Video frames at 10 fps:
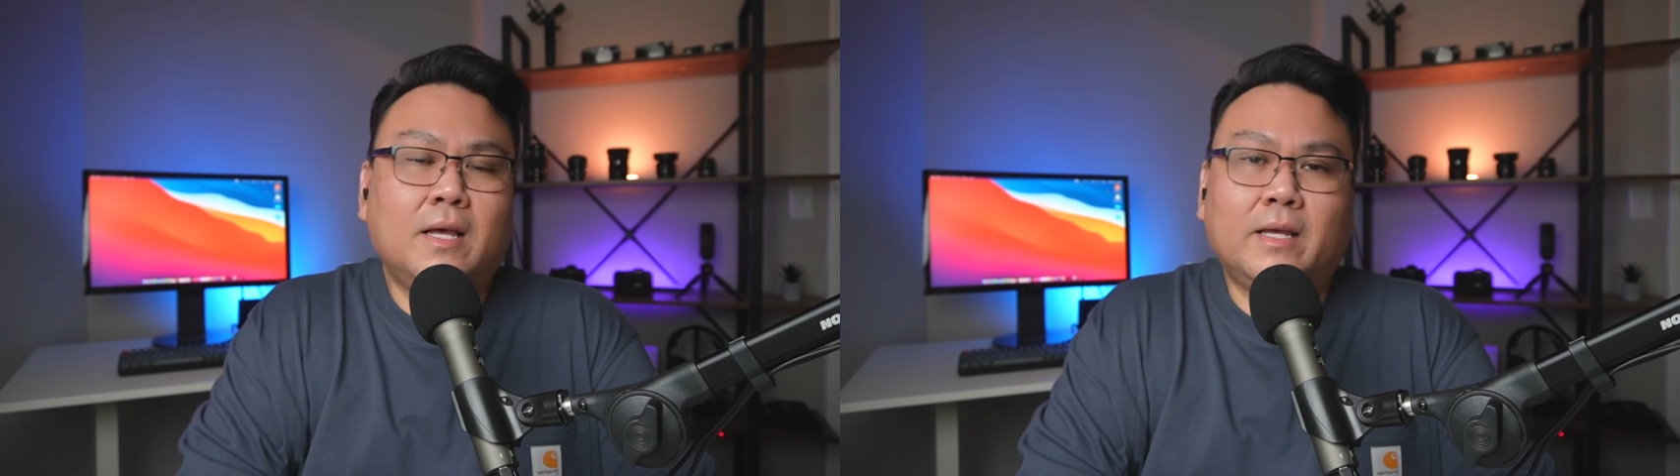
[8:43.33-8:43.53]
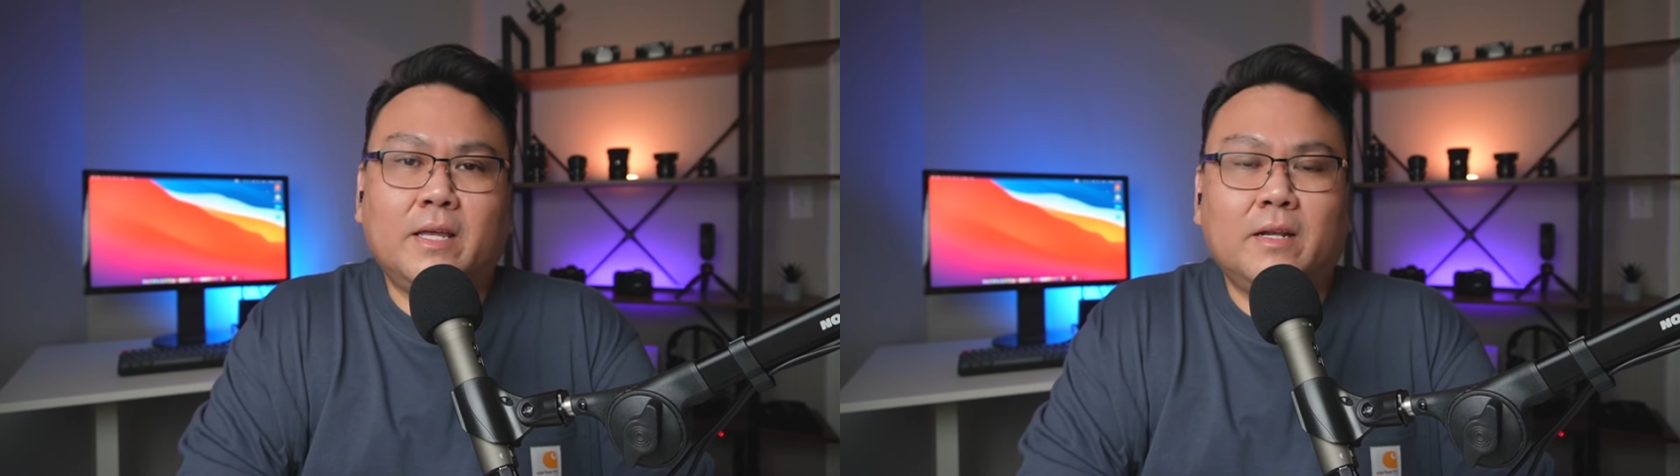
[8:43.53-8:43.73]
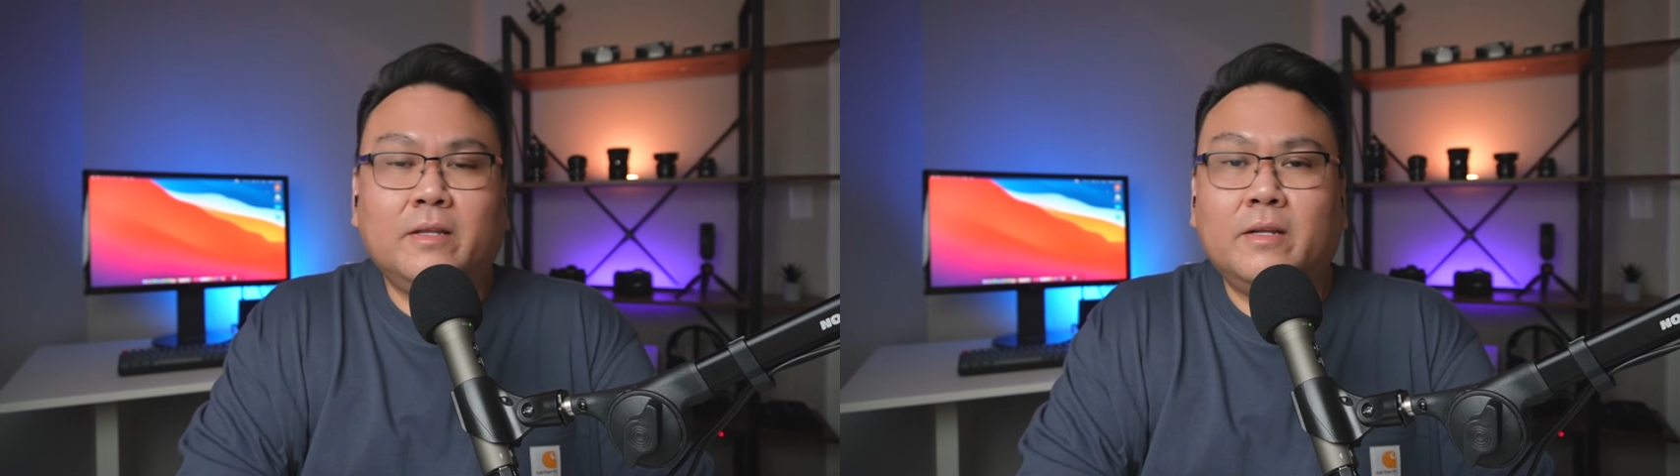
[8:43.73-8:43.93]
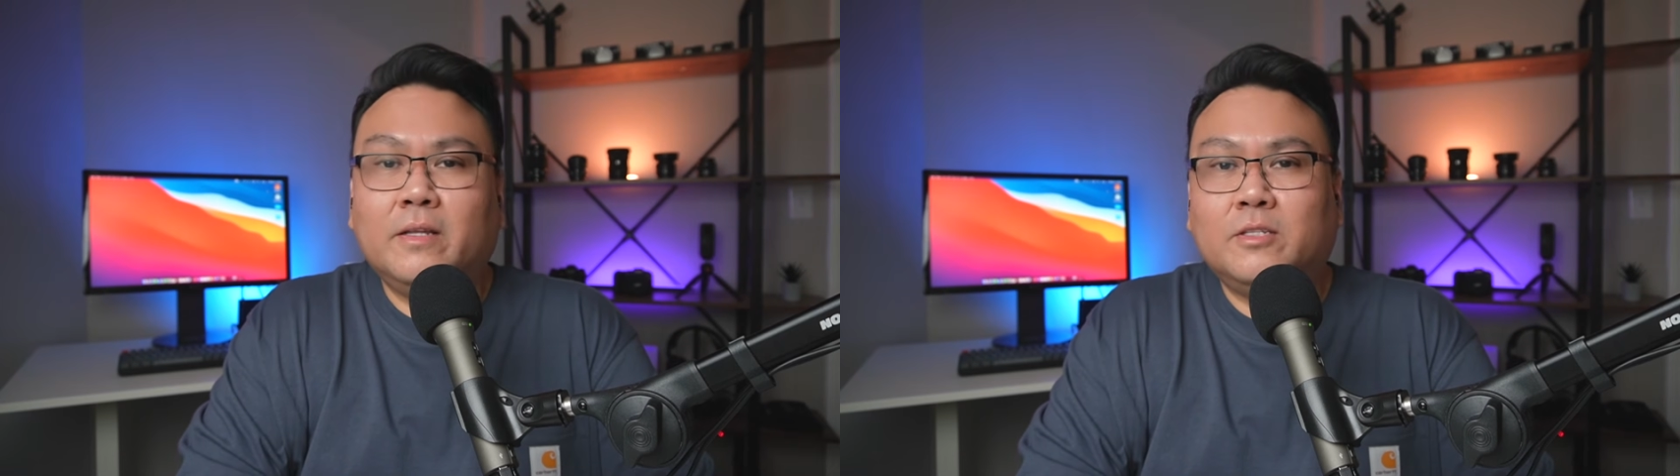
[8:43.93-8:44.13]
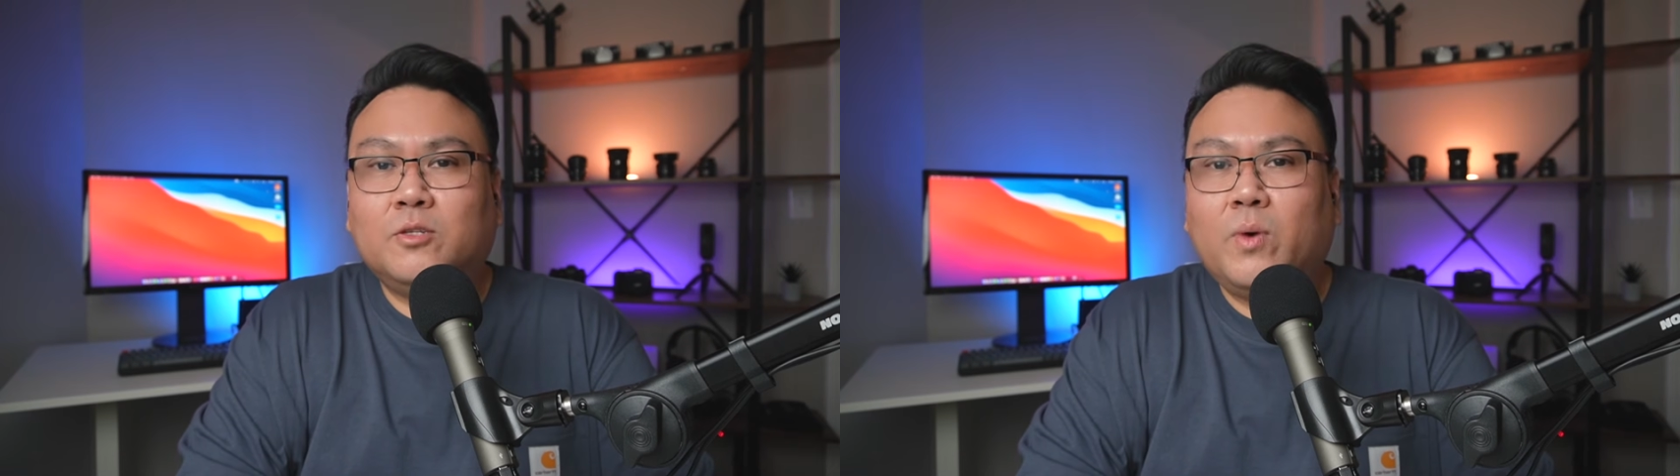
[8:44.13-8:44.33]
get a
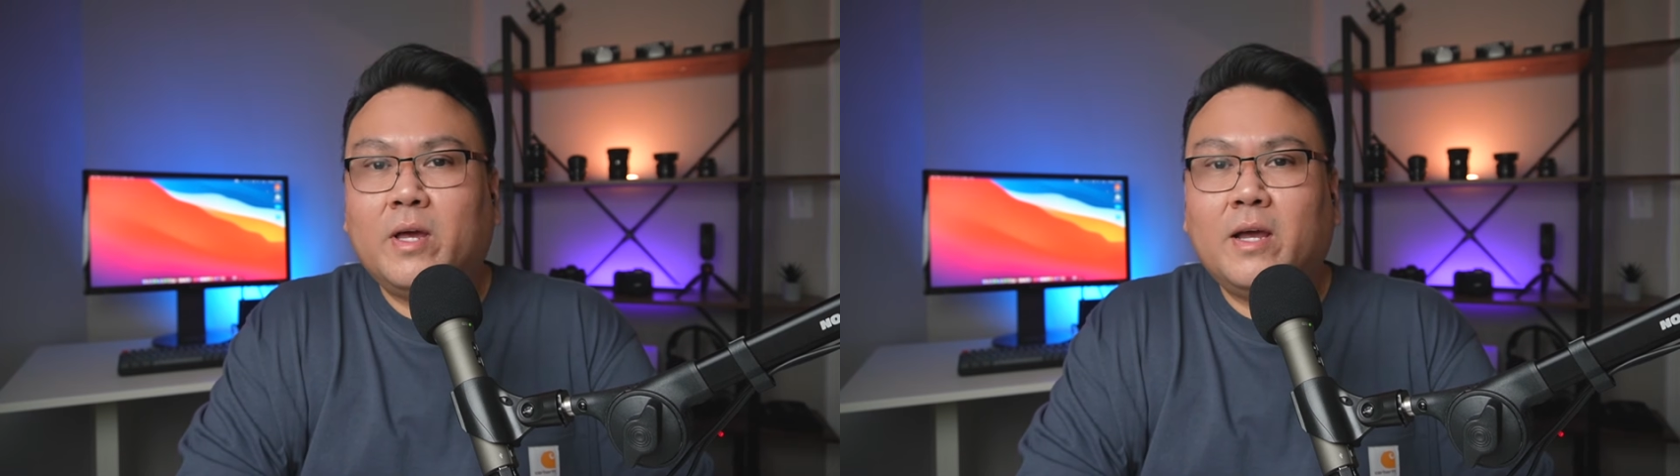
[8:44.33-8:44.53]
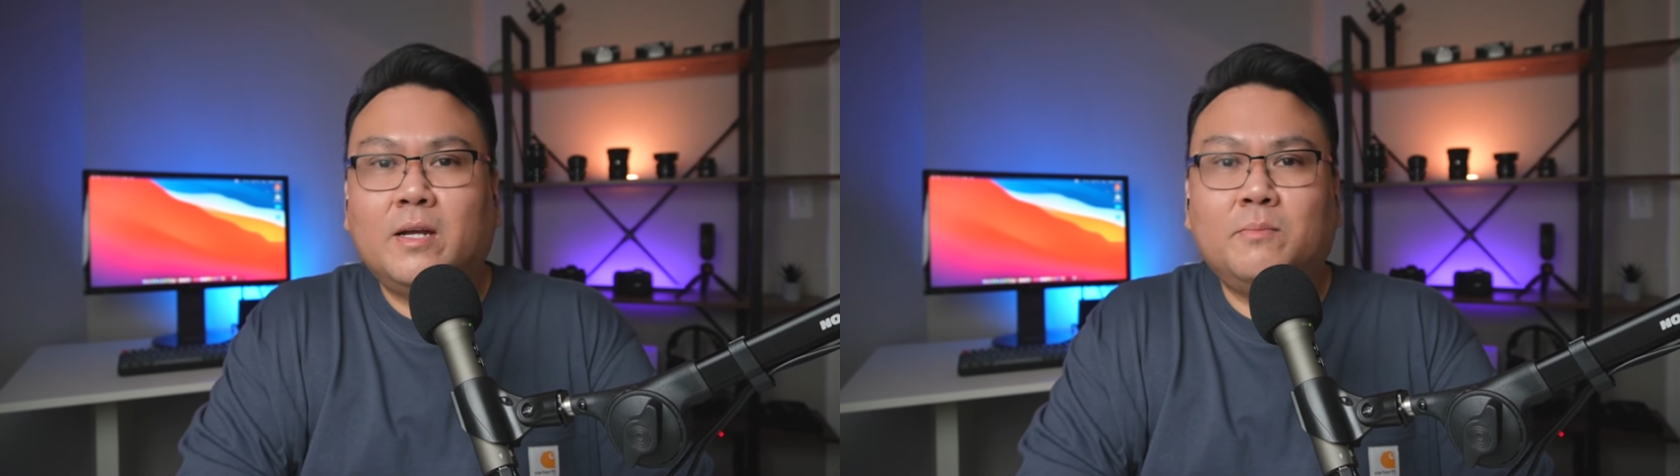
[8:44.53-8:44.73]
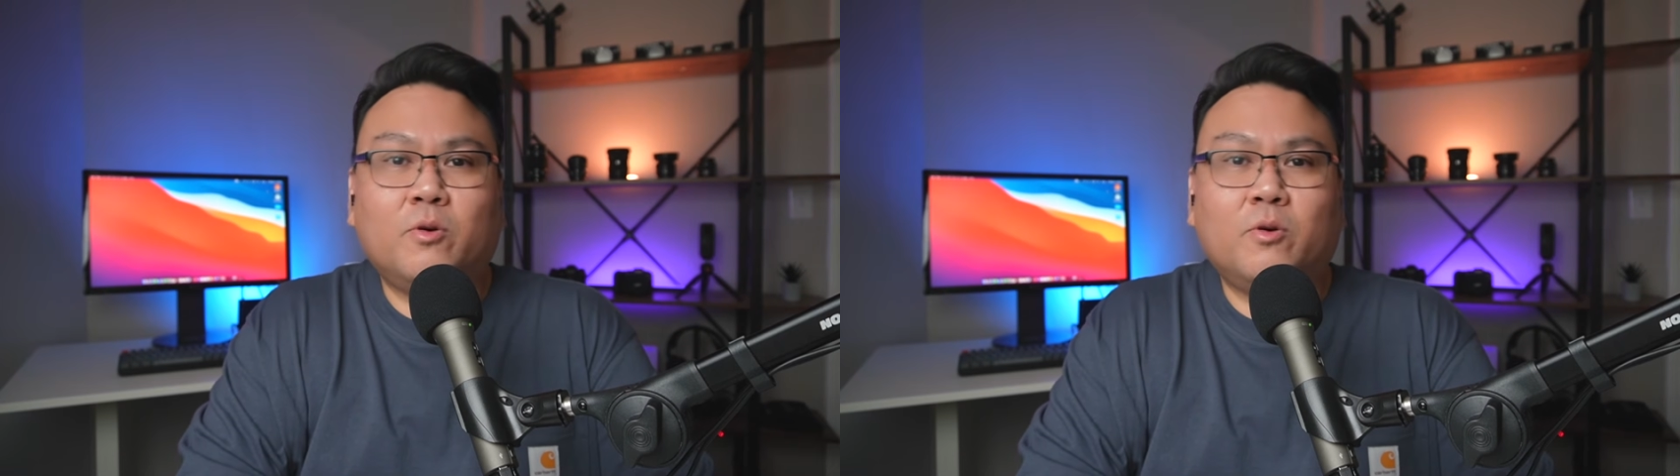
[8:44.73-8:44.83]
little sweat on them,